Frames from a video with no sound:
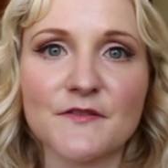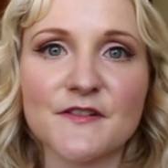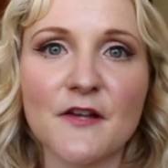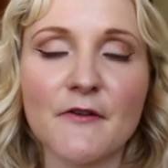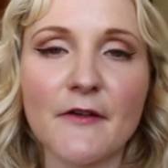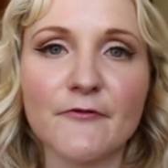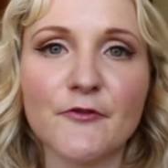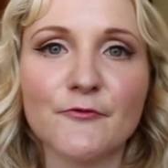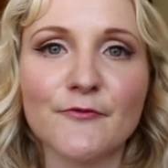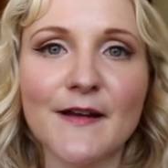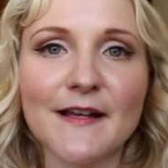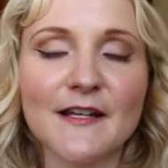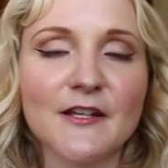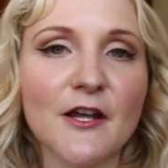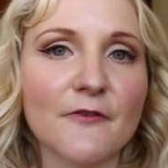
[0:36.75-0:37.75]
So if you
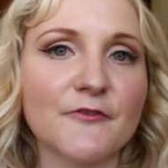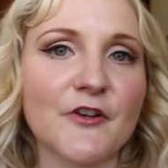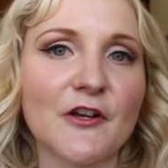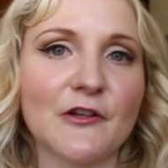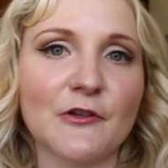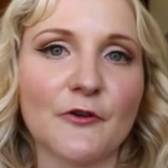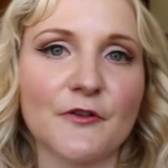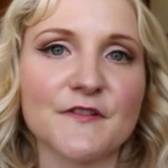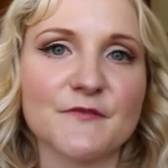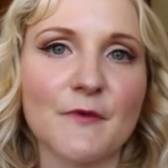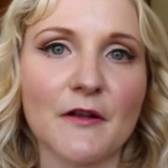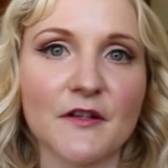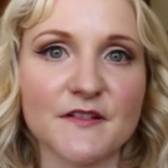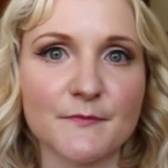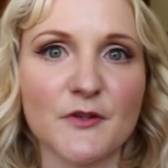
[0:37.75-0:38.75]
really loved her look as
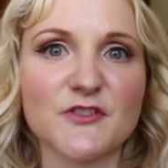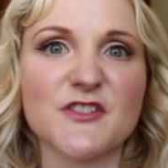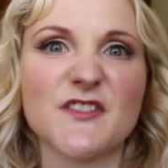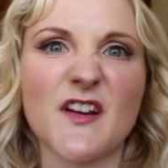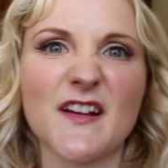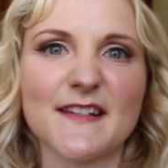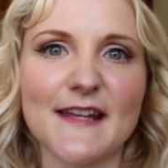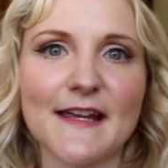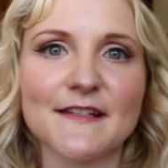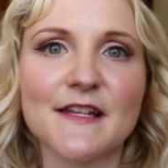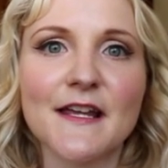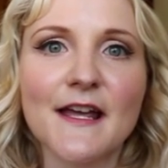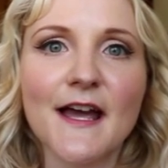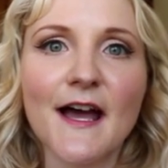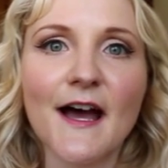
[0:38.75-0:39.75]
well as much as I did,
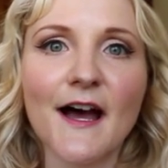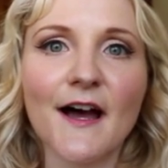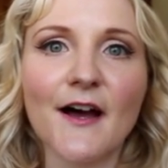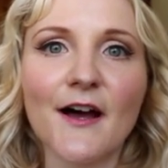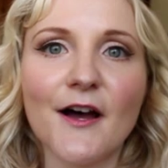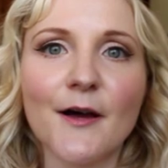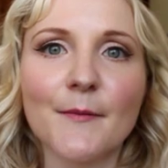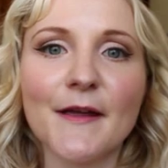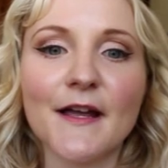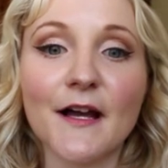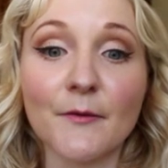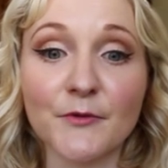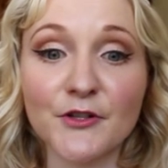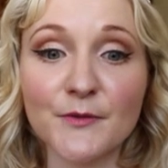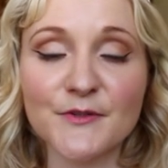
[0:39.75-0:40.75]

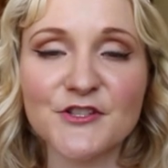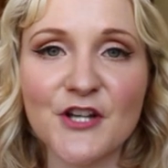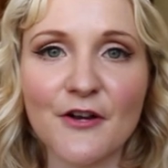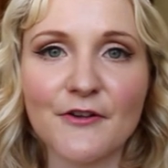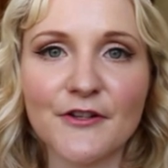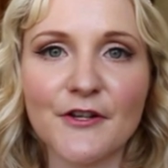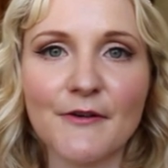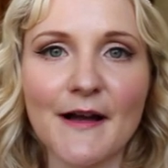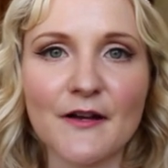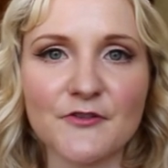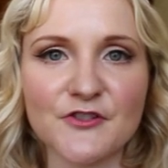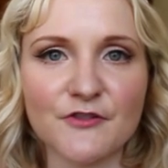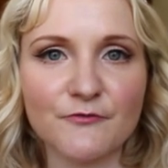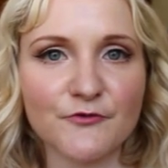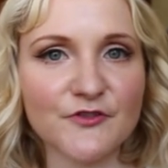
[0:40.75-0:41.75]
I'm going to be showing you how
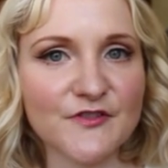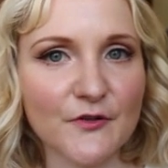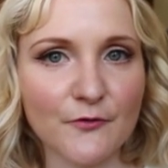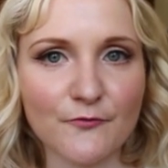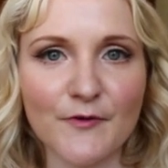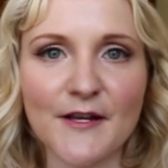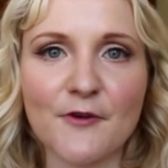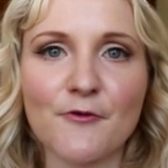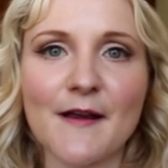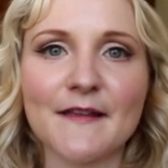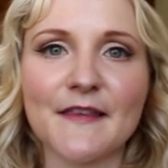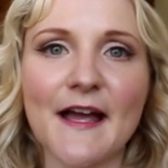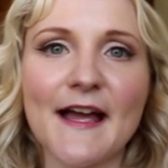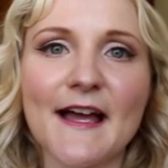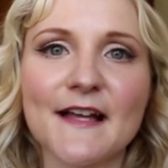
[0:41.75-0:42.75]
to sort of recreate
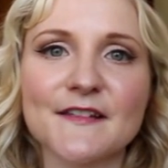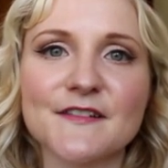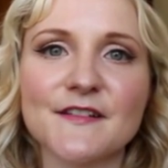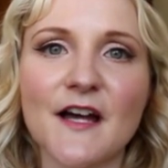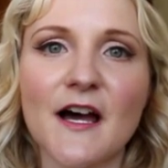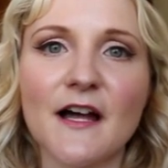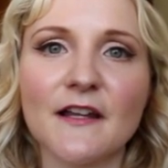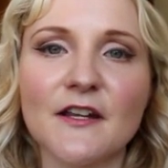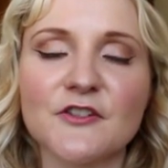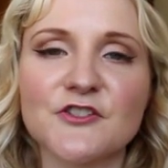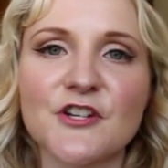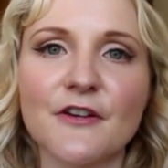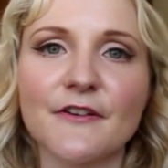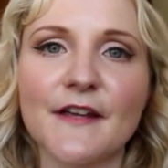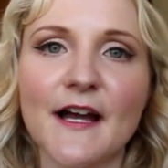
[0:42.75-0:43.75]
the hairstyle and
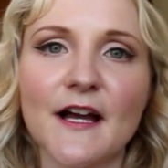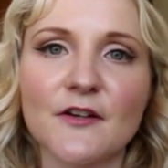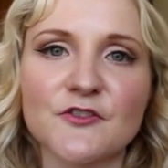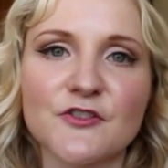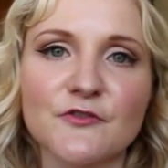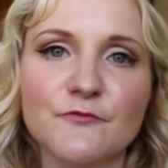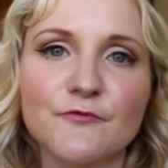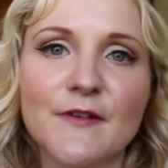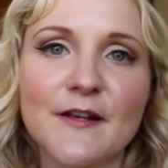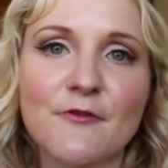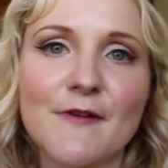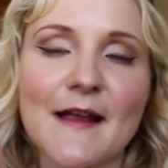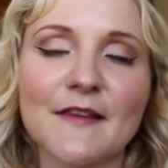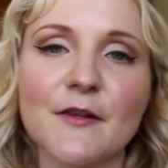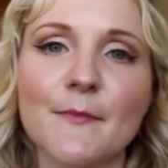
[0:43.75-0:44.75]
showing you how to
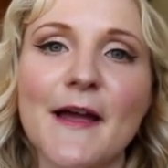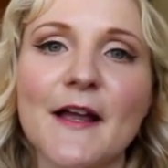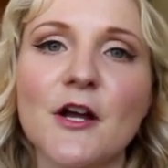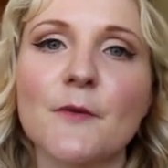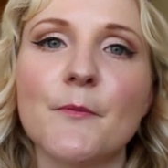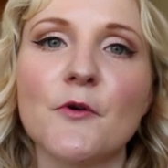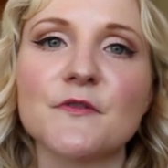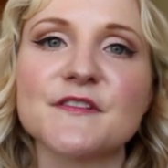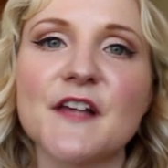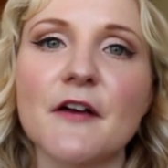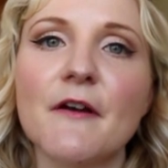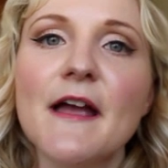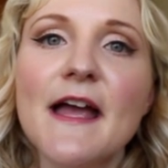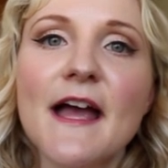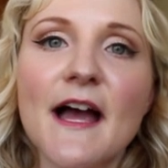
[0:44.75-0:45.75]
recreate the makeup
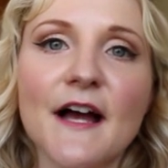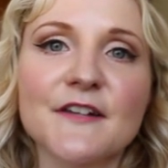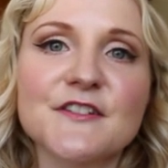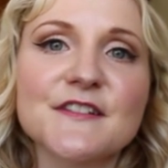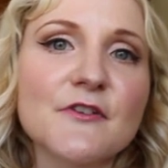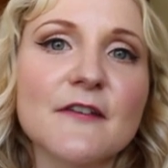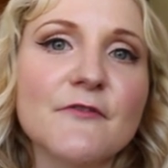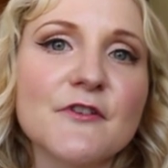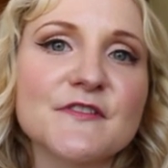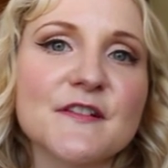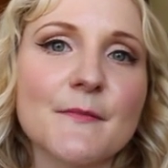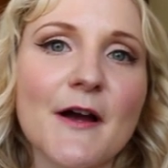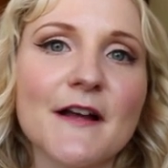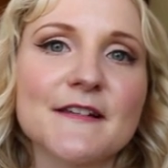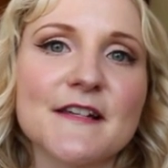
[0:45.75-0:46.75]
also, and just give you
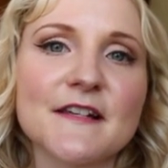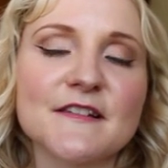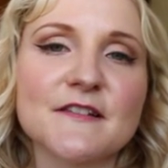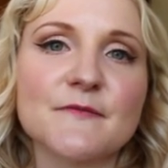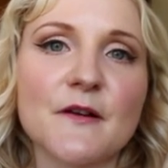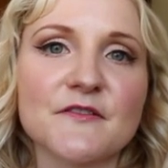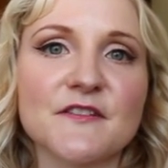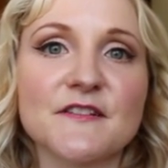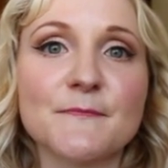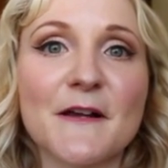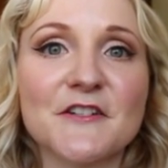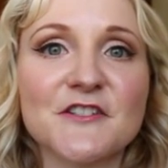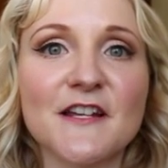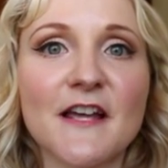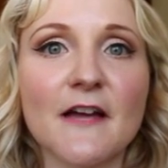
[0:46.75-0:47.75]
some ideas as well. So
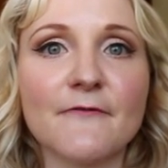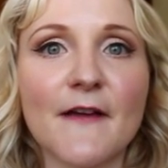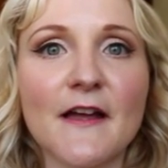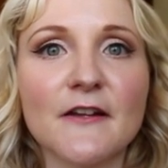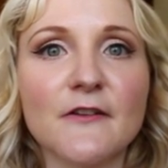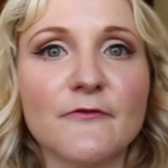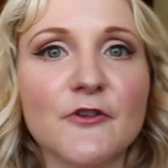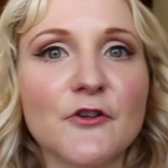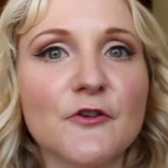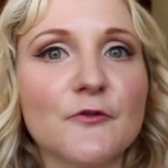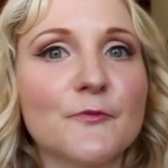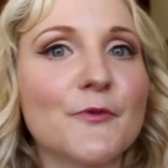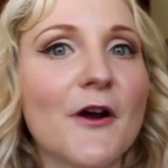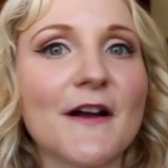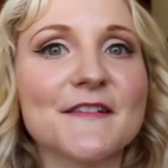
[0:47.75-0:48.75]
especially if any of
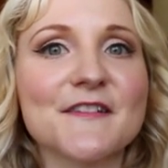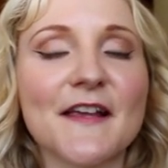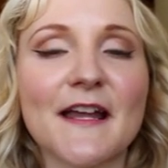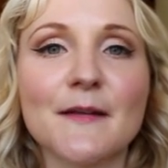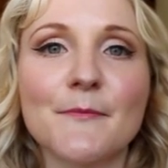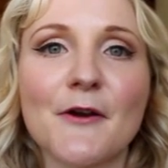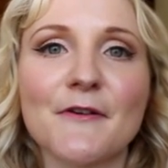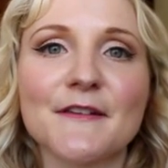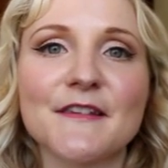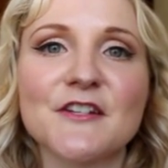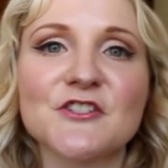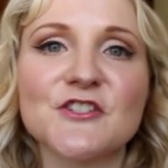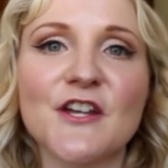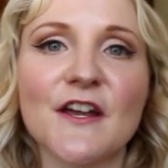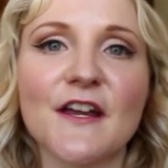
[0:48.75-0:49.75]
you brides are getting married
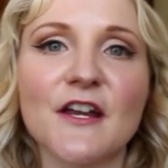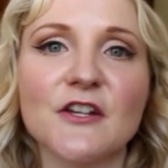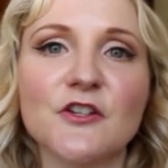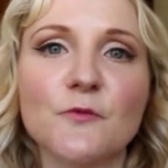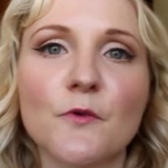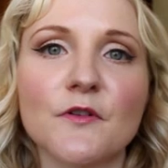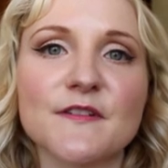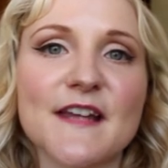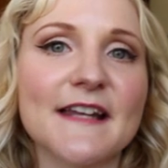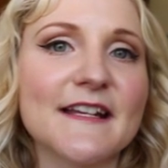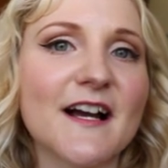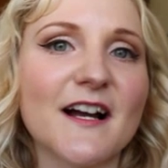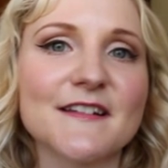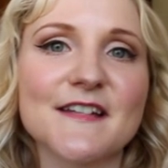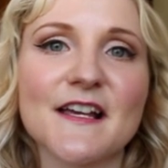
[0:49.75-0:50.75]
this year and you want
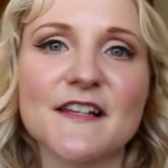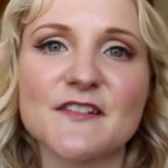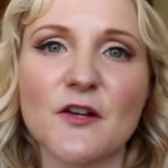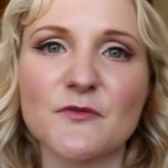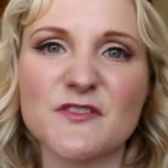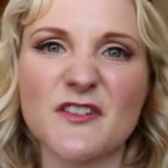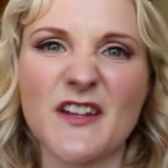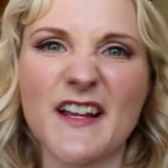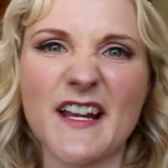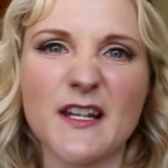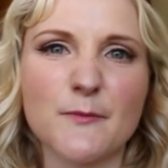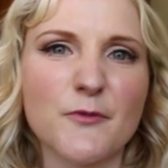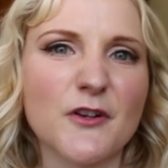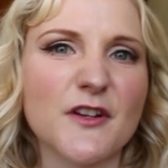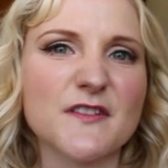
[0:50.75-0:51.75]
any ideas on sort of like
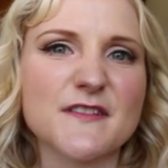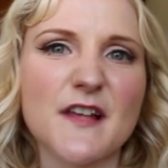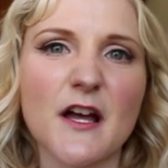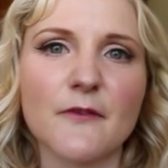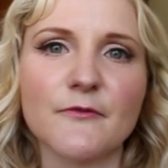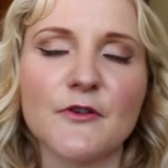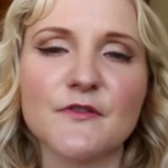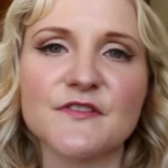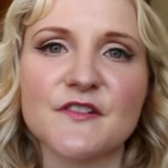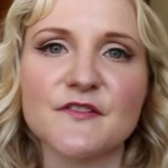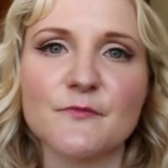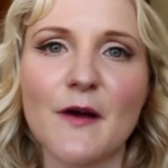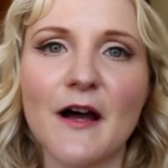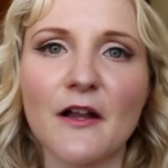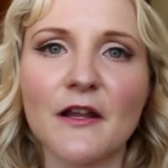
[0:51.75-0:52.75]
any products that I've used
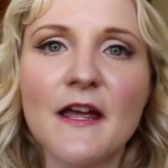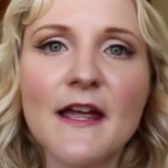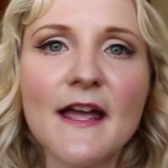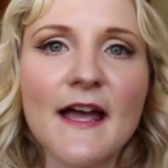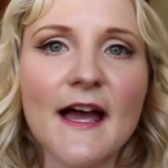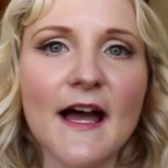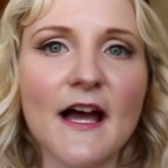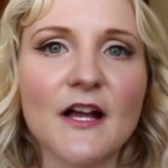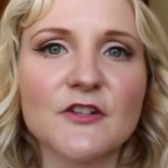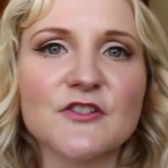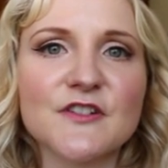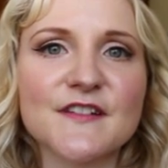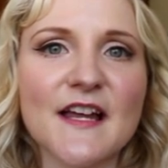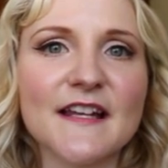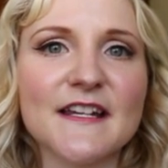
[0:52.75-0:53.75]
as well, and
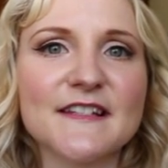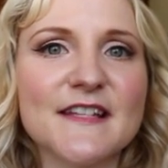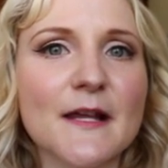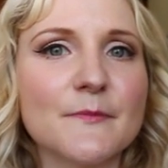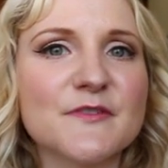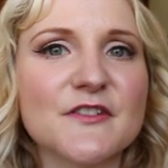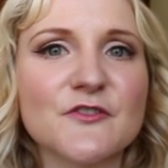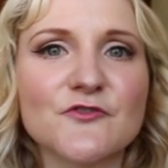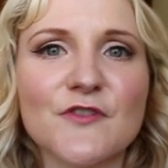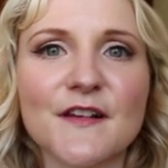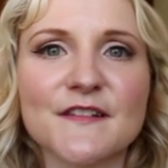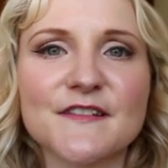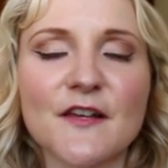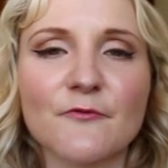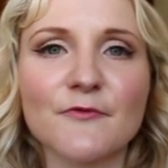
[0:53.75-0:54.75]
just any tips and
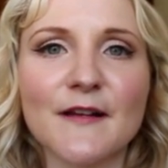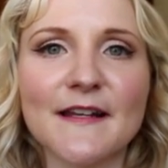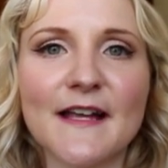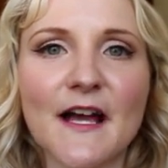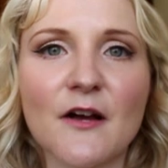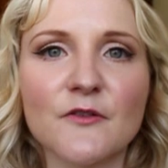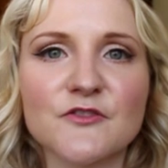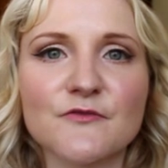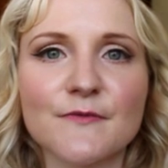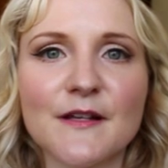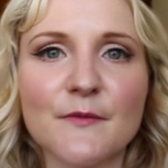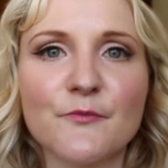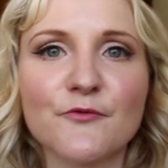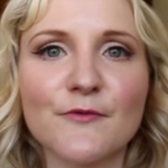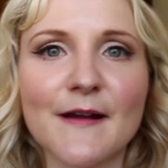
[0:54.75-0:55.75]
tricks that really help to
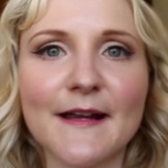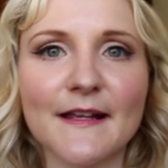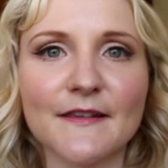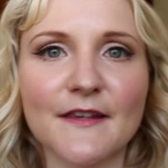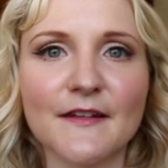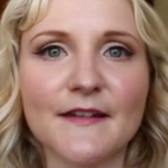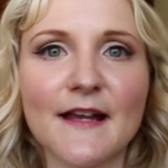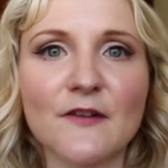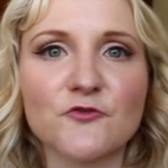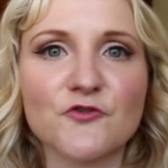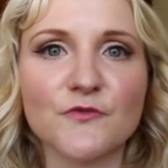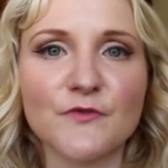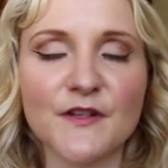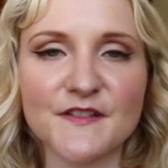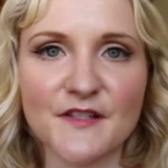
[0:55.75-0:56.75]
really bring the
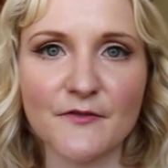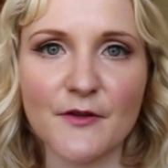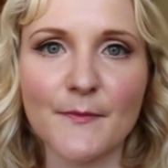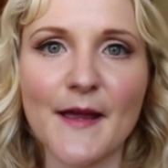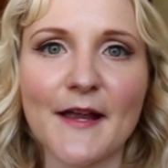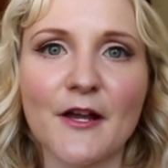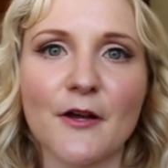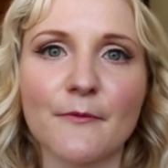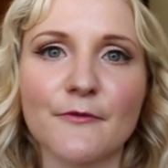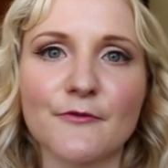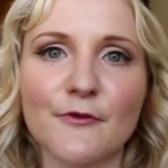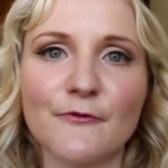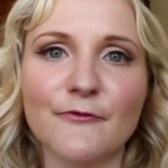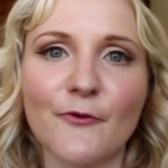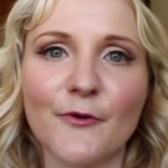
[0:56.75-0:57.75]
naturalness of the makeup
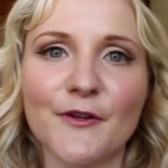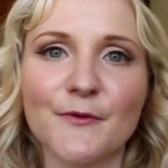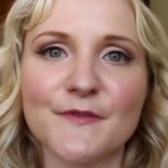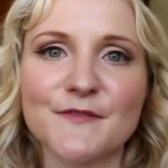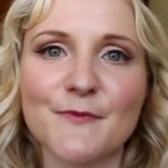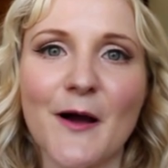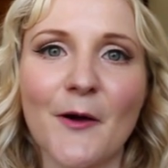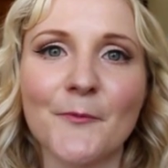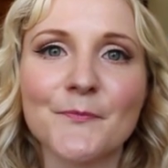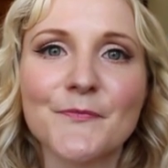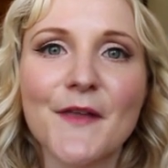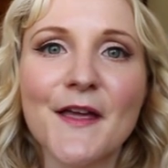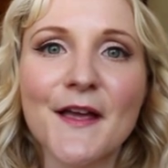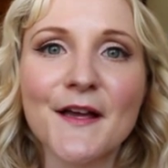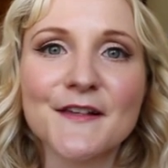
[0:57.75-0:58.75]
through for you as well.
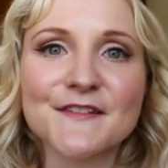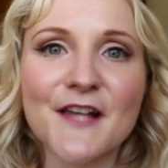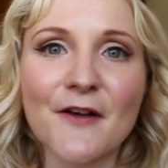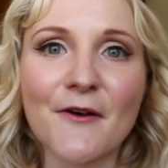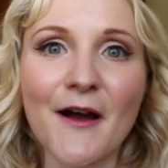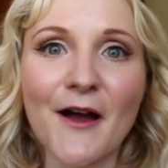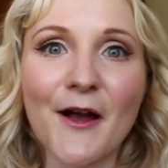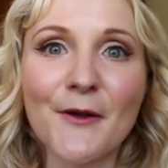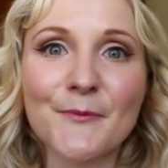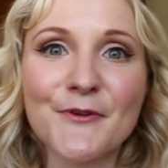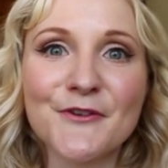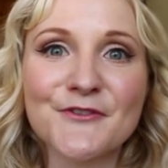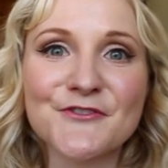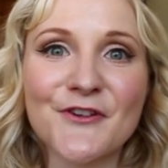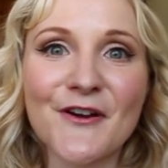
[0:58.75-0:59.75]
So I hope
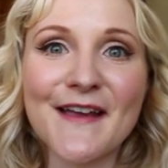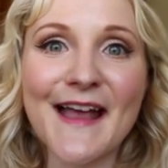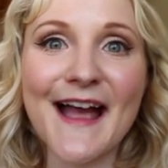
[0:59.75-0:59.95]
you enjoy,